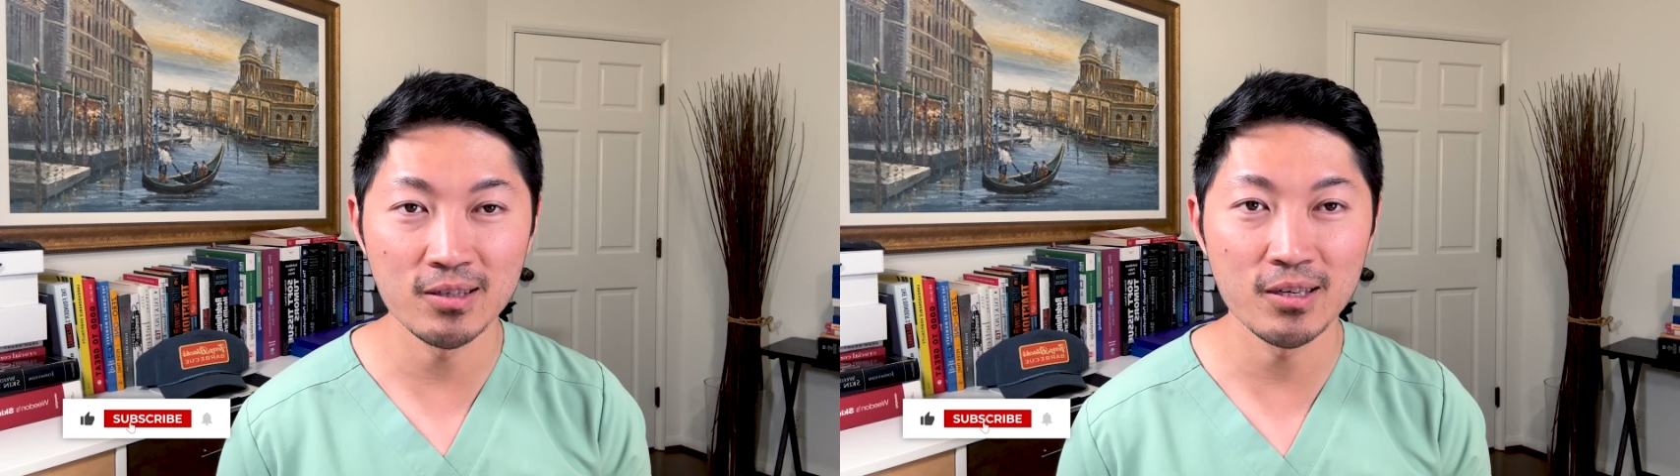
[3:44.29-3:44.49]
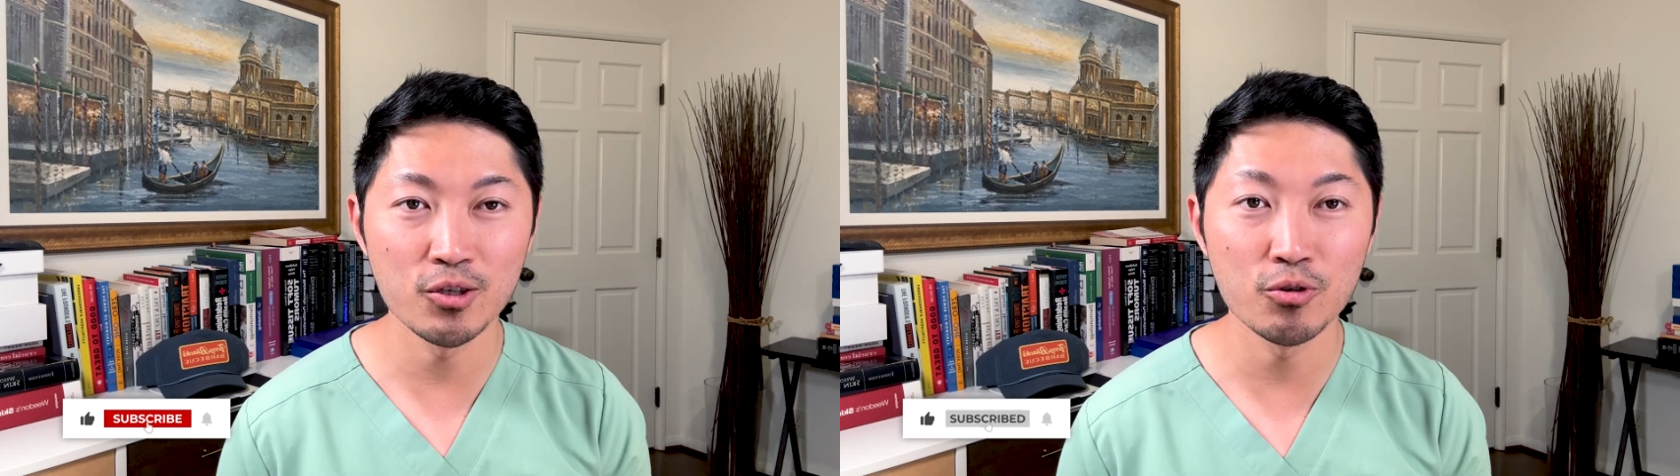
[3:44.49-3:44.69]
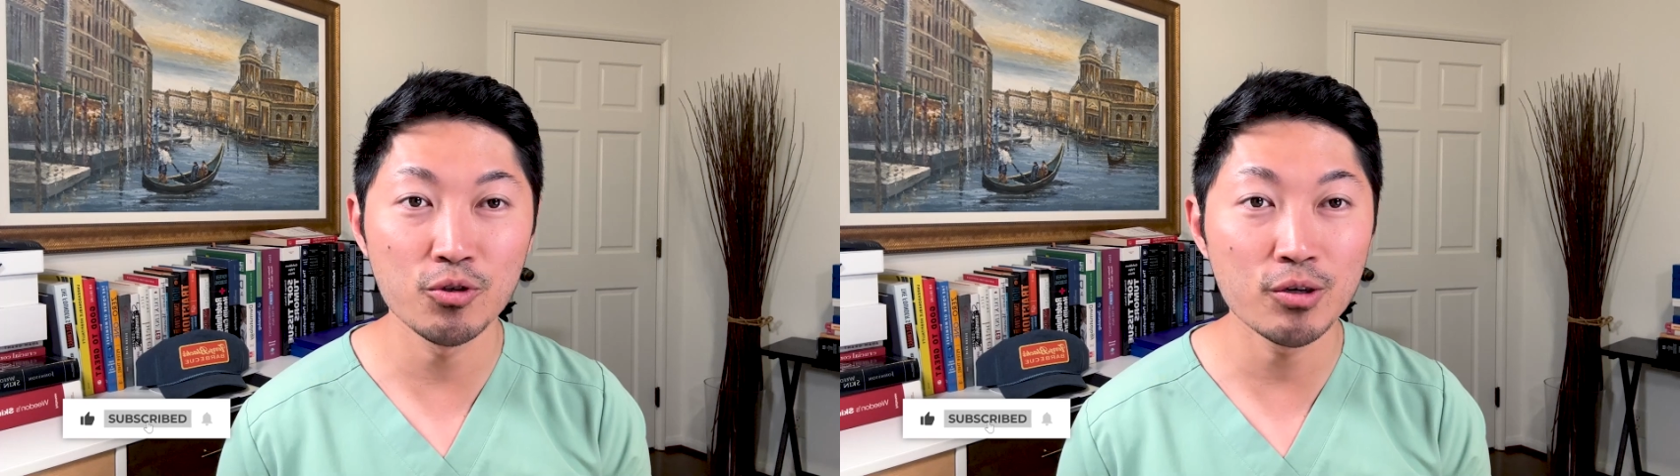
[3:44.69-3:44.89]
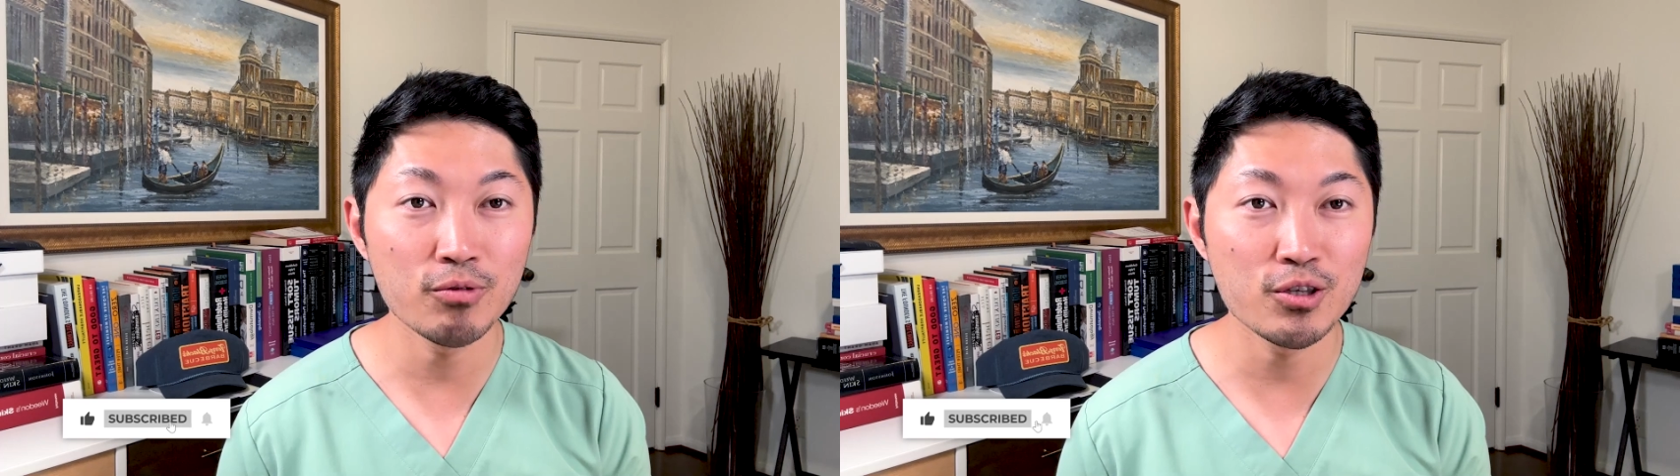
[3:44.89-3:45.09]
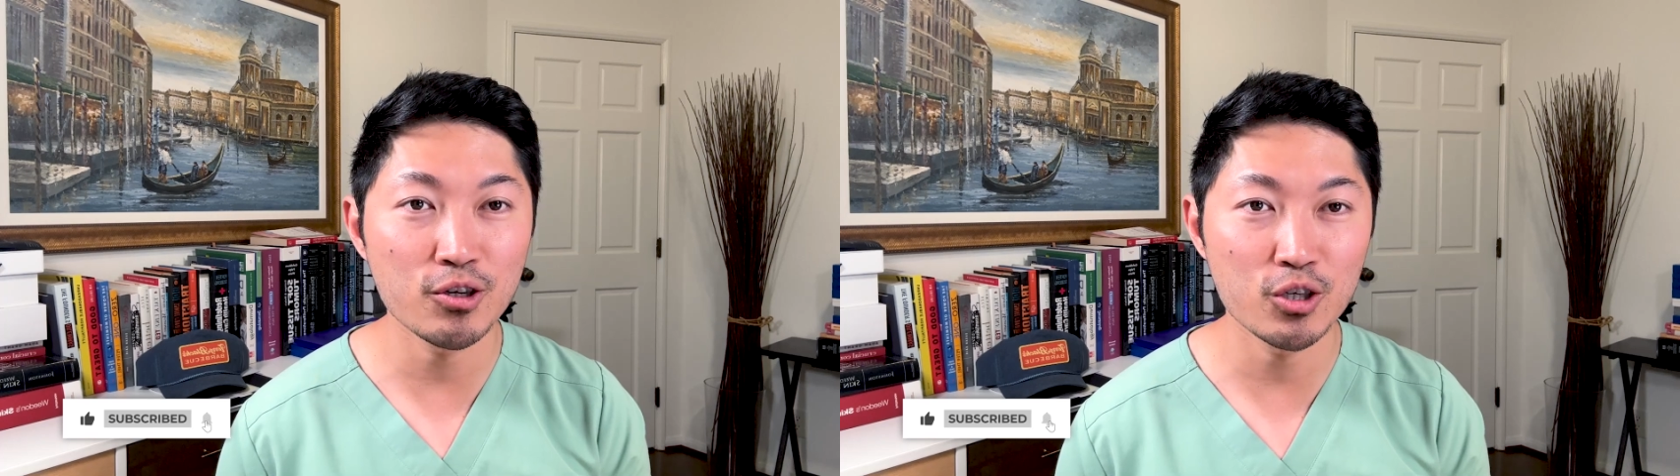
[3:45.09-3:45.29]
And so do your
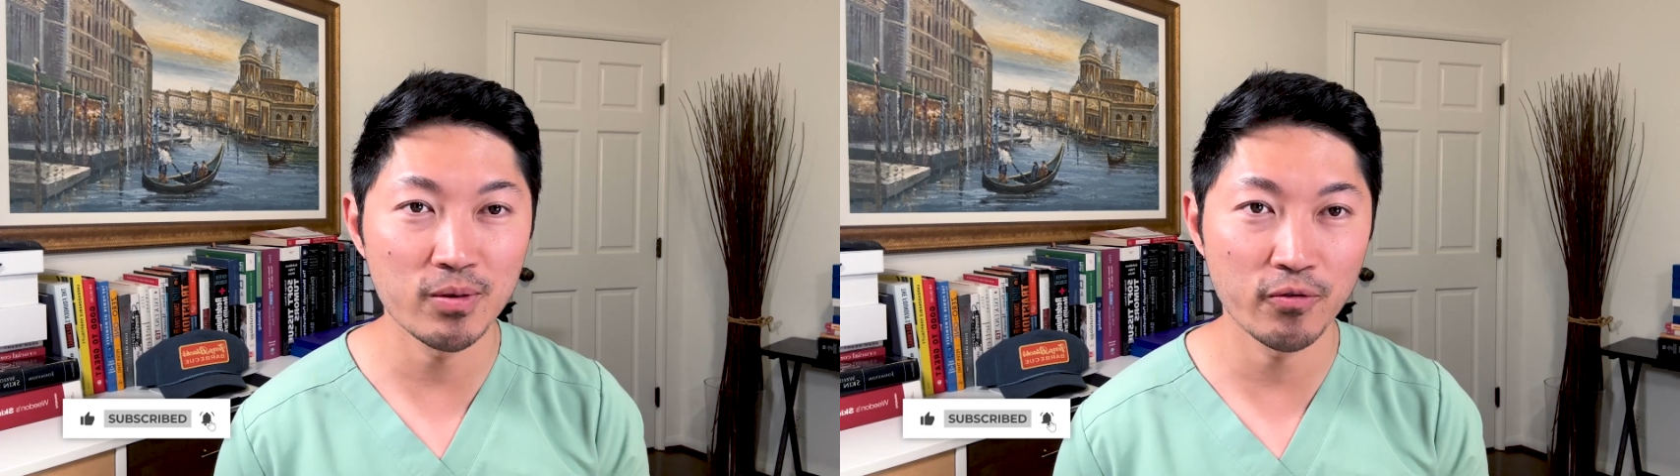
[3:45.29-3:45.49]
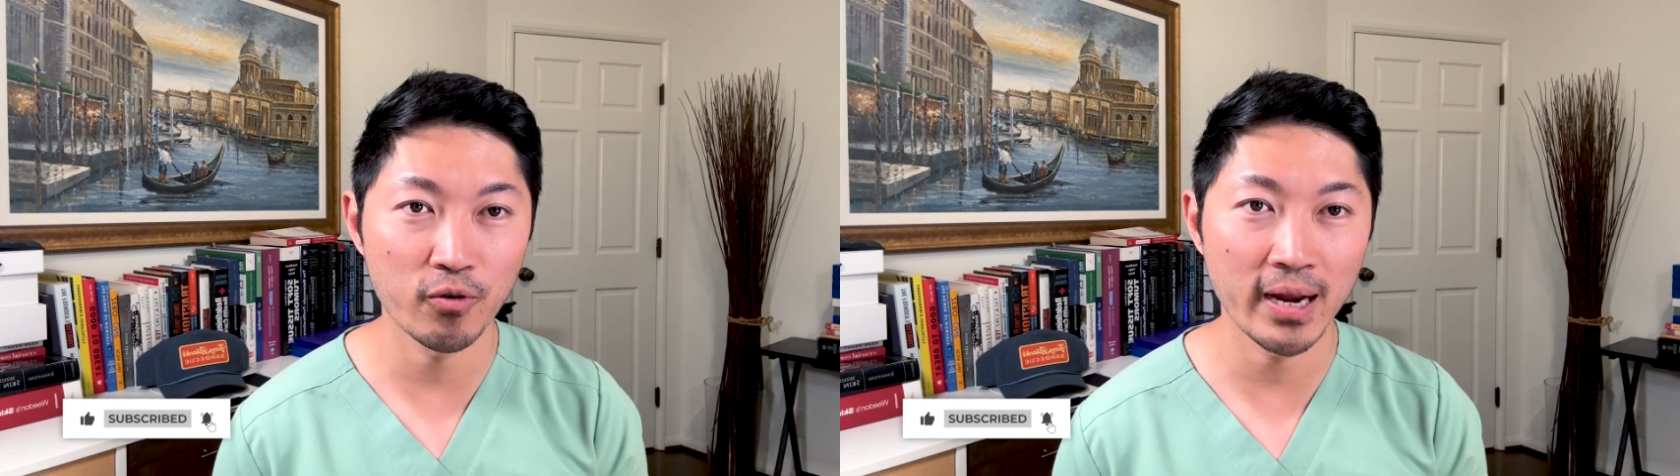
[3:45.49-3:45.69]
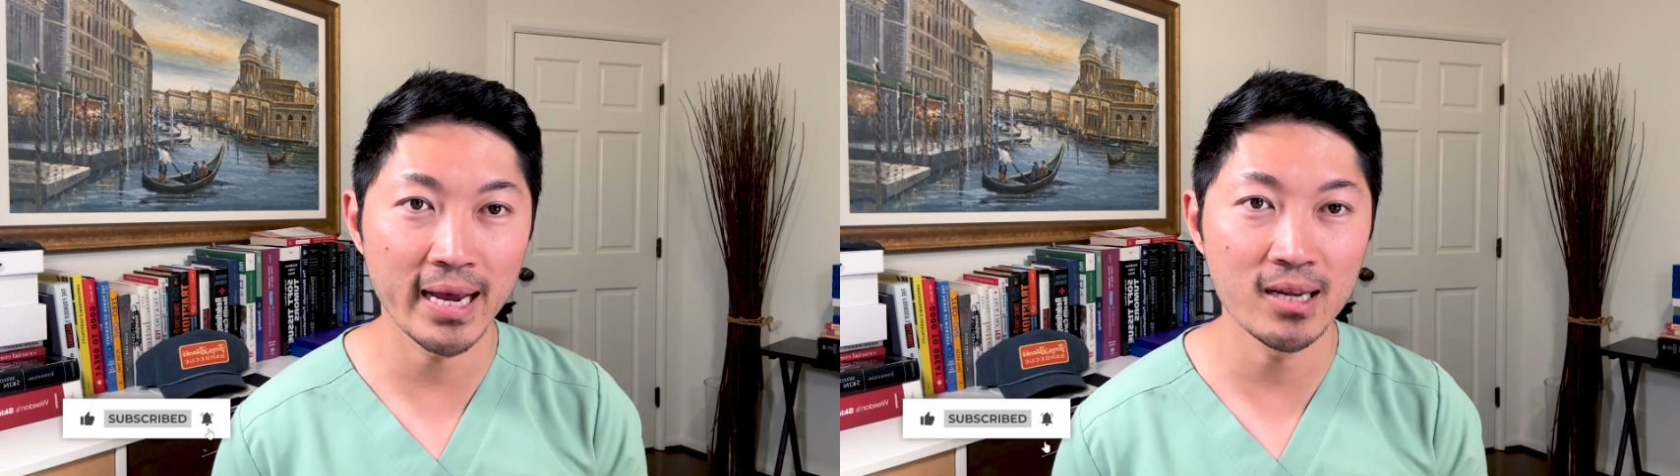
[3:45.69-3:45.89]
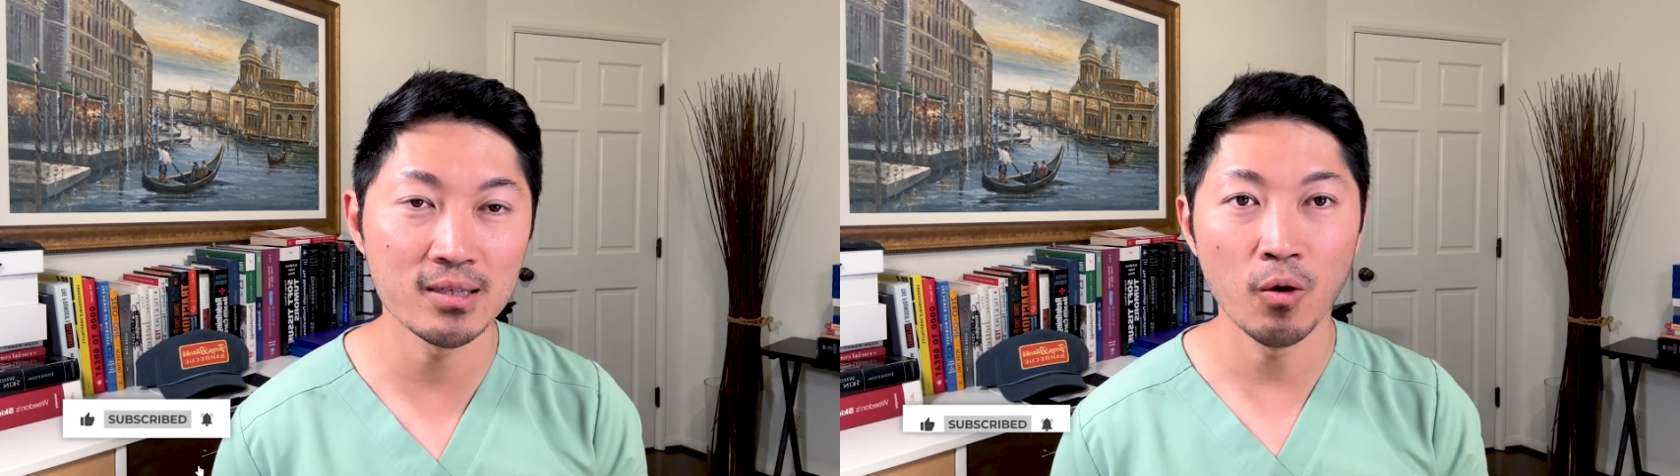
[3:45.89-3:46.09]
research beforehand,